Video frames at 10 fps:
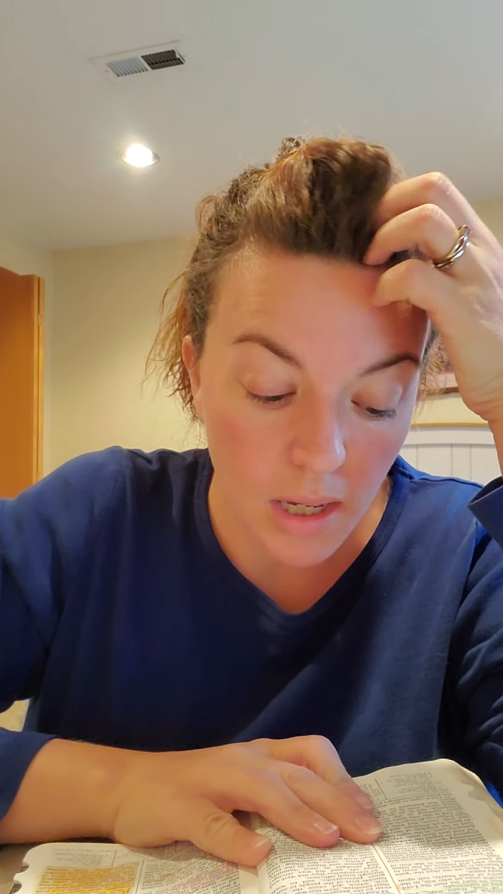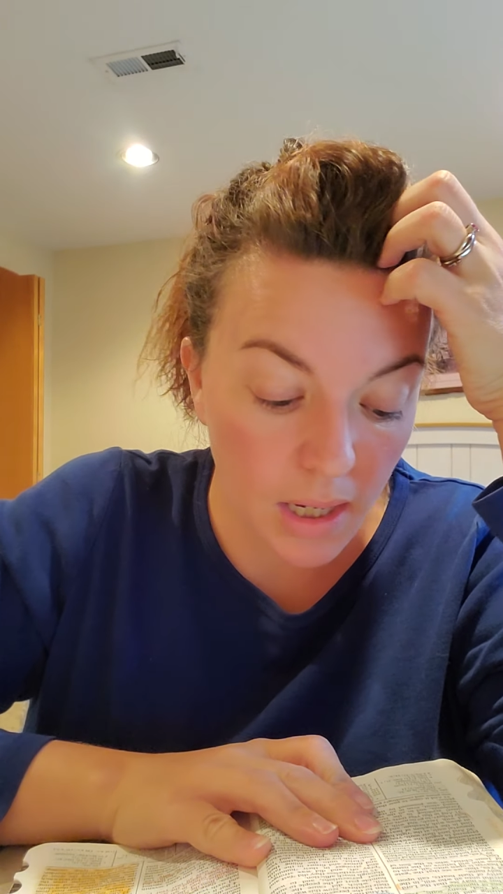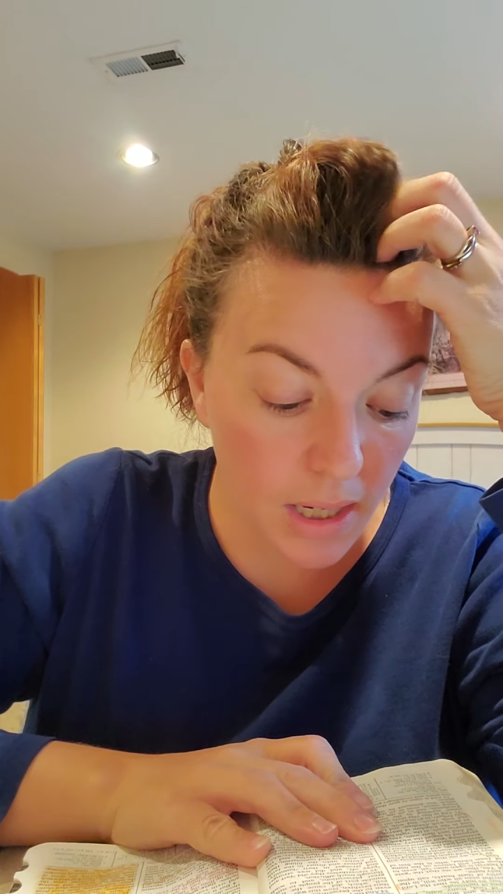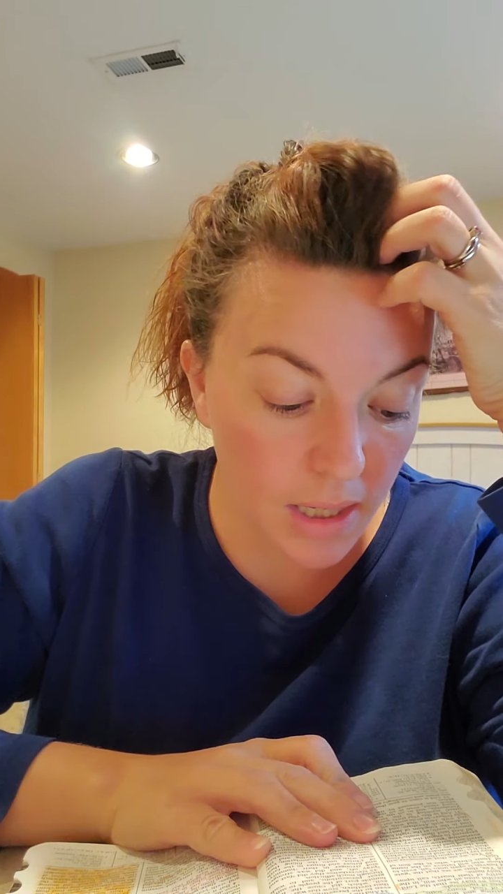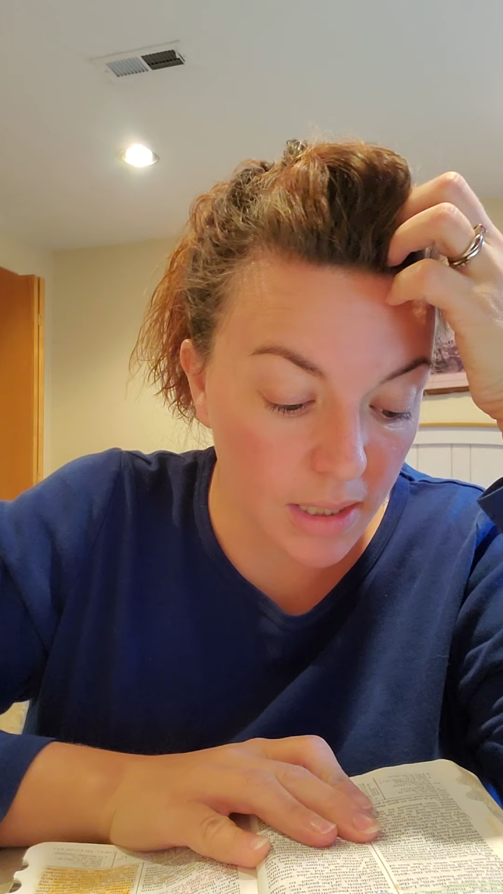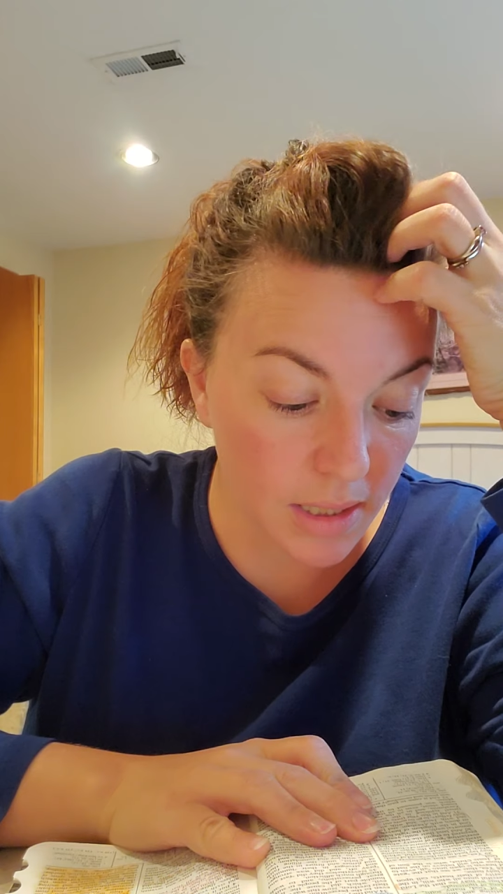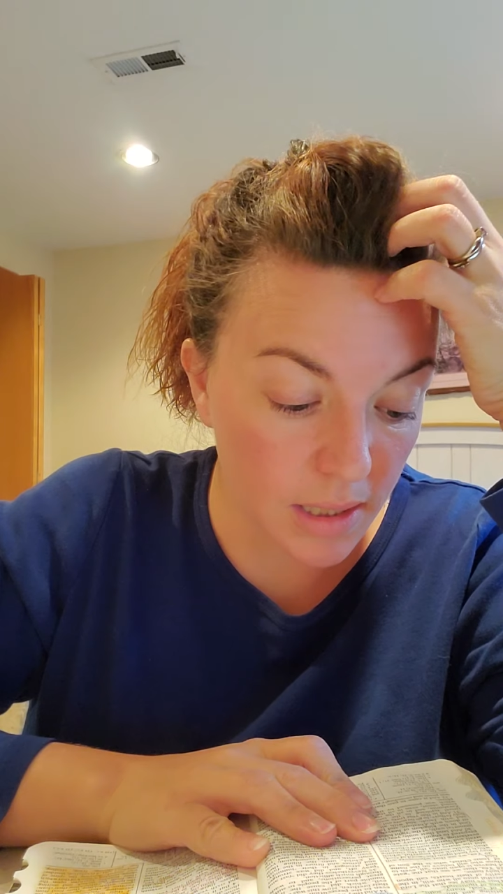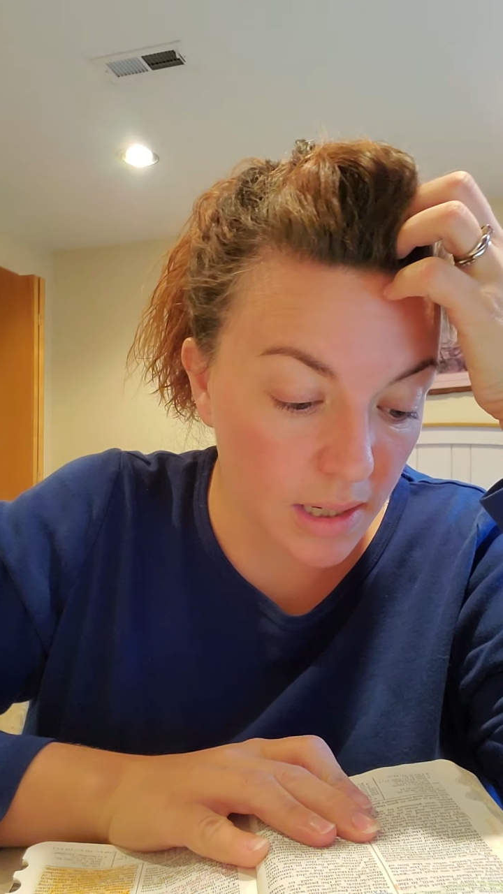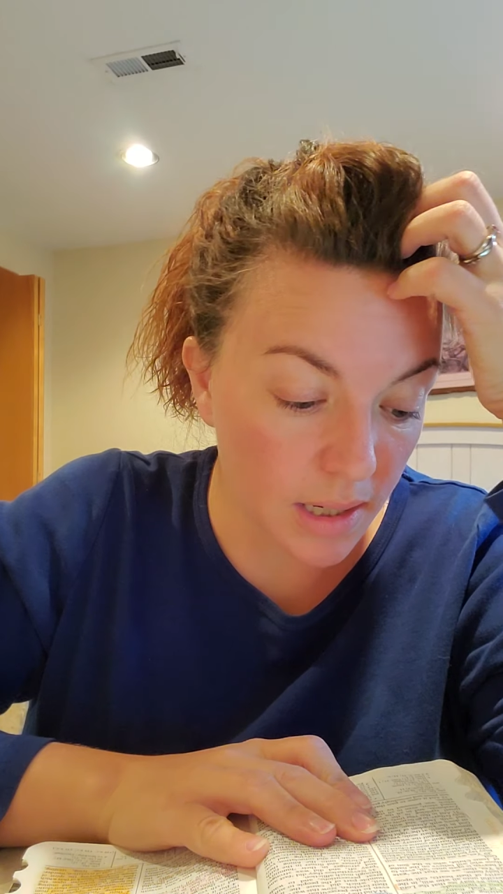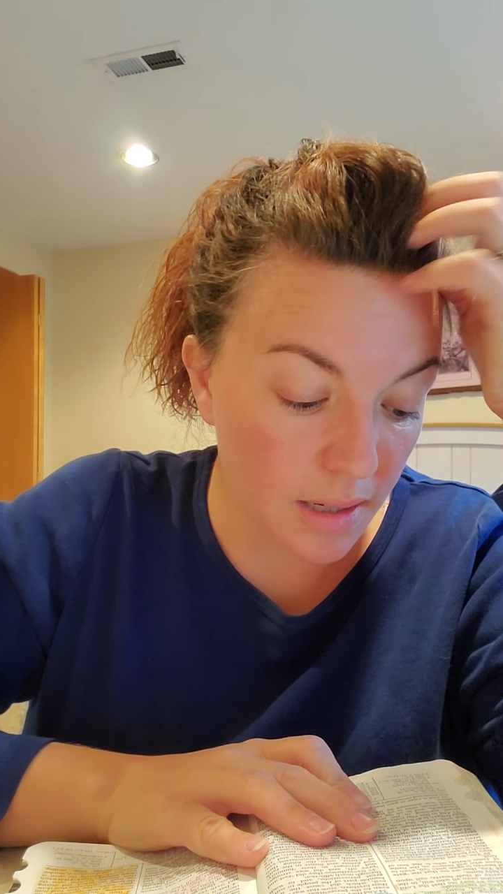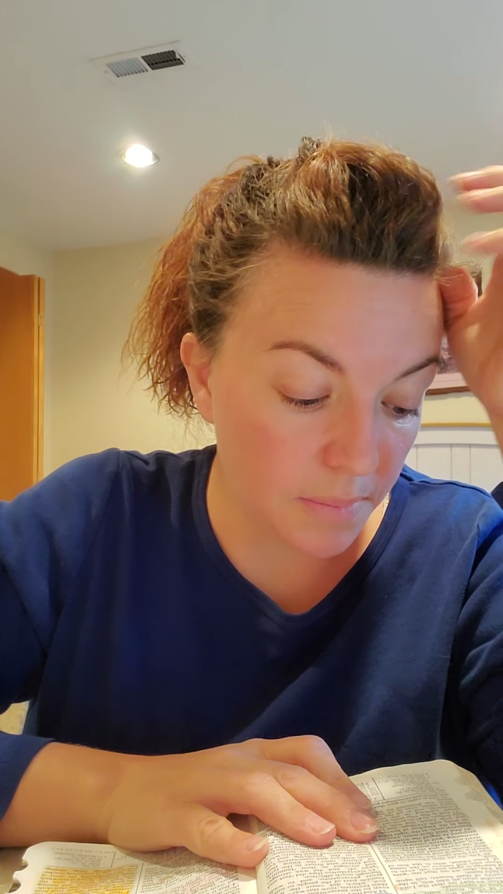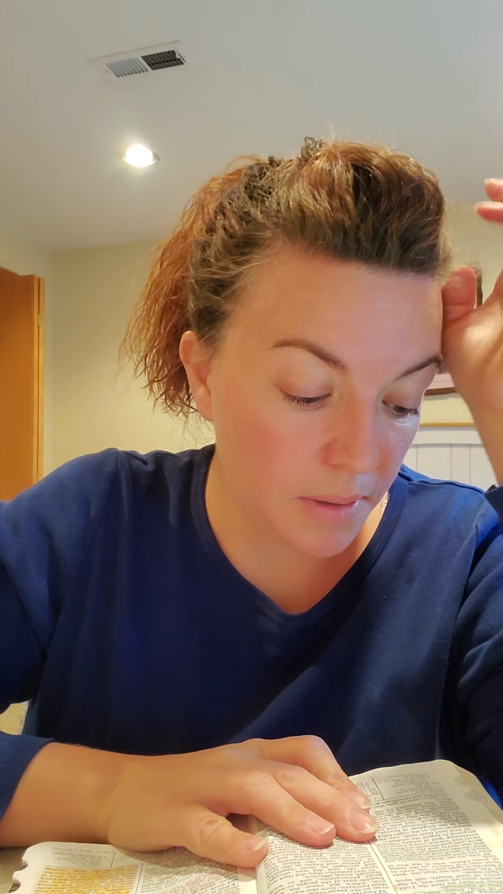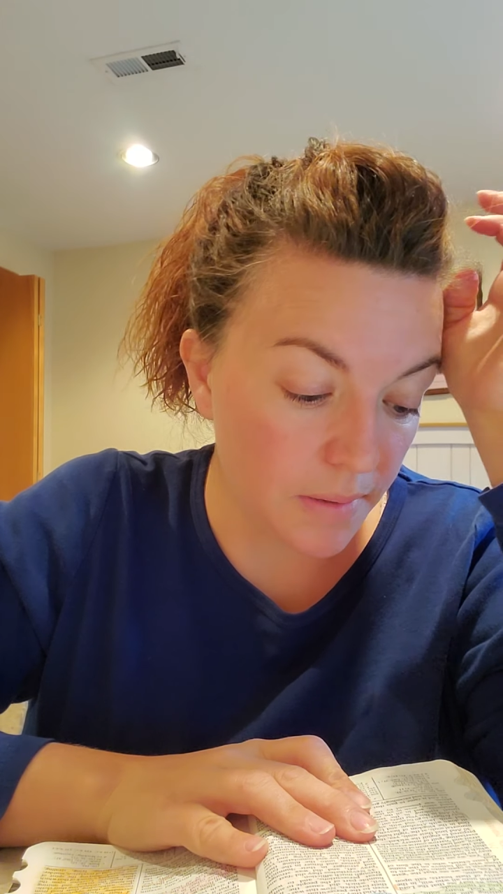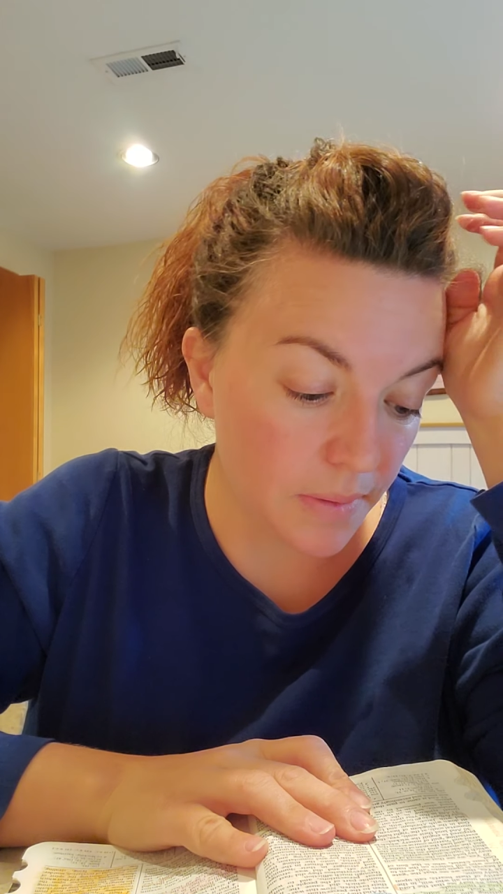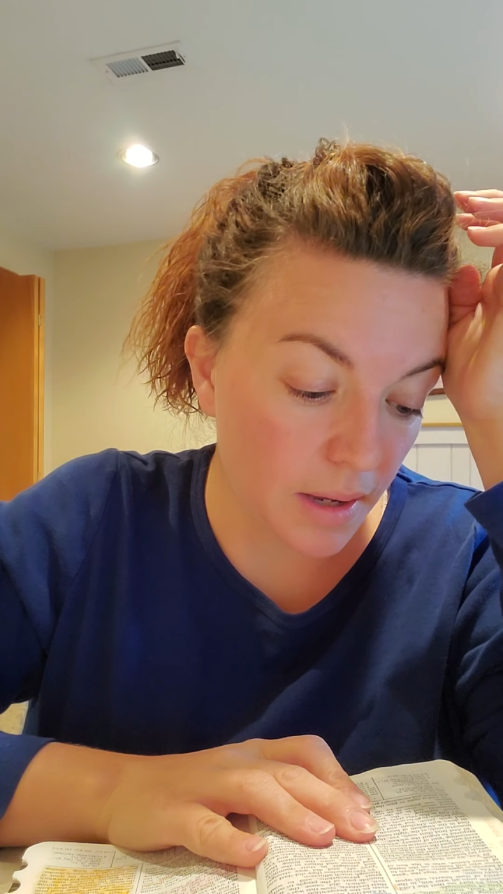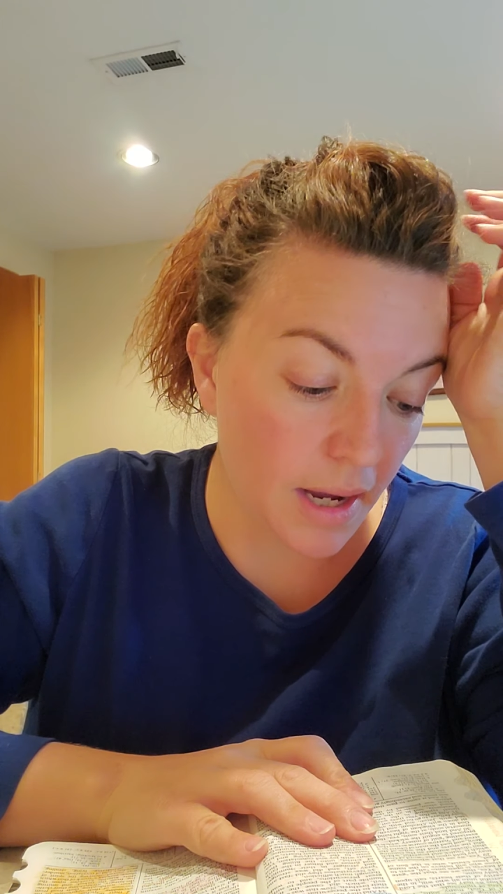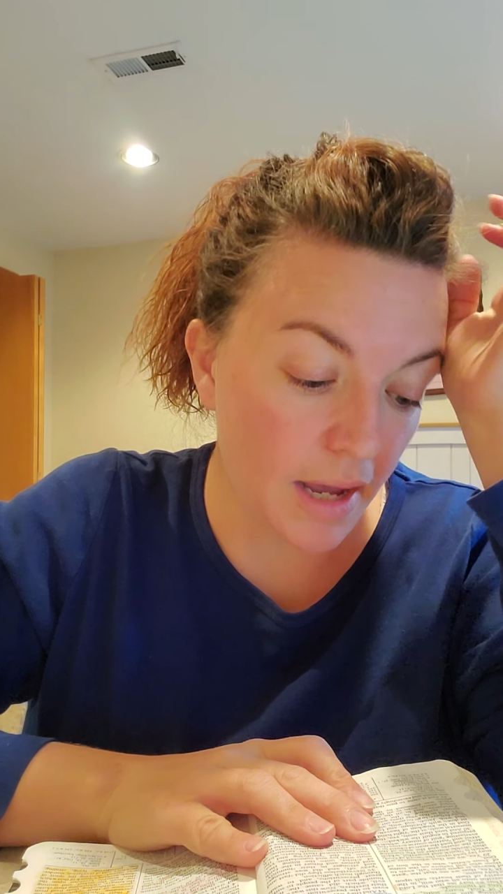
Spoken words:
and I